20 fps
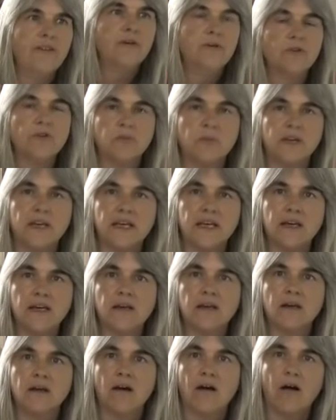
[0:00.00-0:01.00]
it was me,
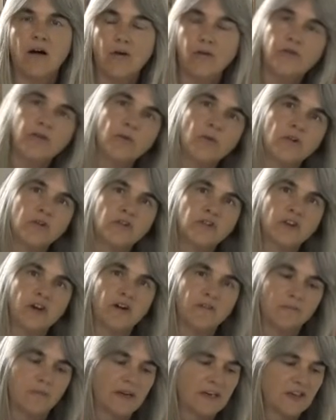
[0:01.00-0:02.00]
of the ones that
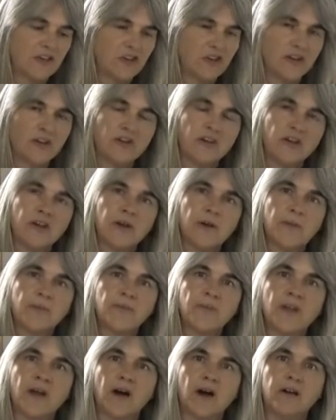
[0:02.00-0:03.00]
I've mentioned,
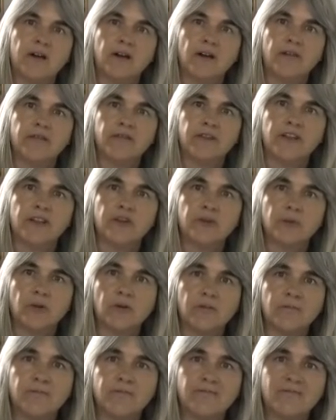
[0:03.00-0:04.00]
I'd go for this
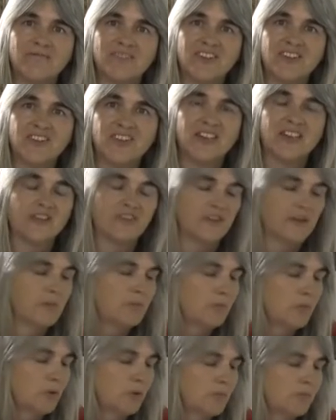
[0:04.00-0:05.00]
one, the Singer
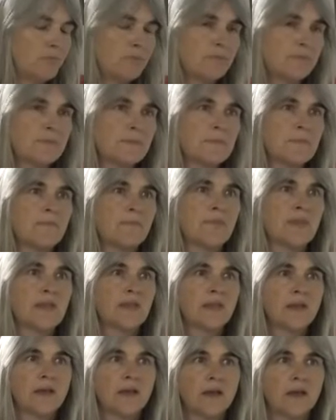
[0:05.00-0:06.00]
Simple.
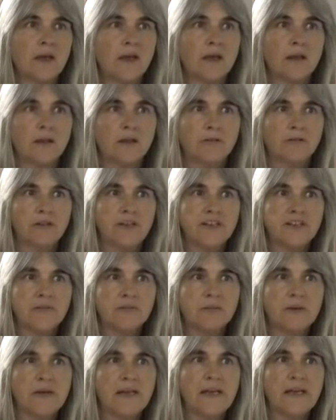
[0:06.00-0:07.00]
The reason
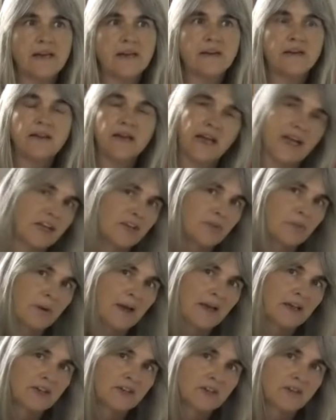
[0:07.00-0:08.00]
being, it's
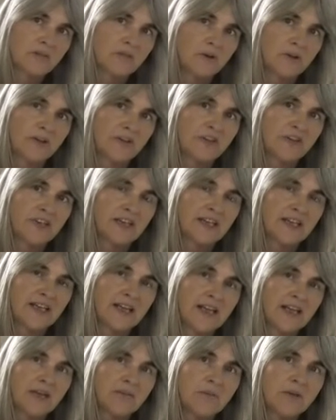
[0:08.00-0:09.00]
backed by the Singer
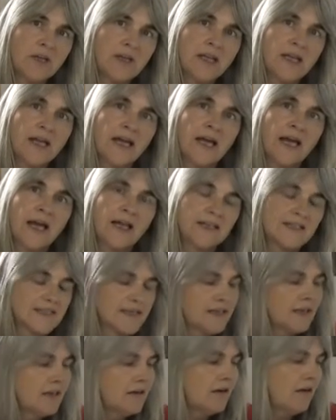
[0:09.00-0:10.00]
name.
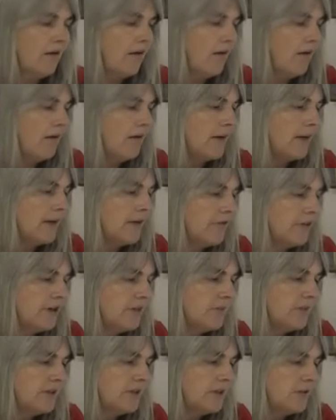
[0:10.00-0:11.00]
Singer are
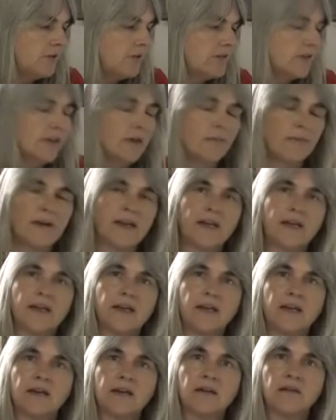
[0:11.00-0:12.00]
incredibly good at
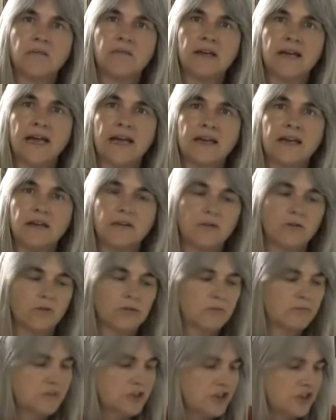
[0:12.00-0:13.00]
making mechanical
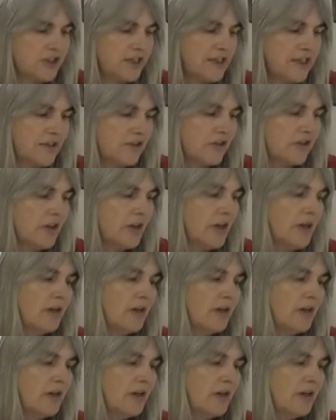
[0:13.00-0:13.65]
machines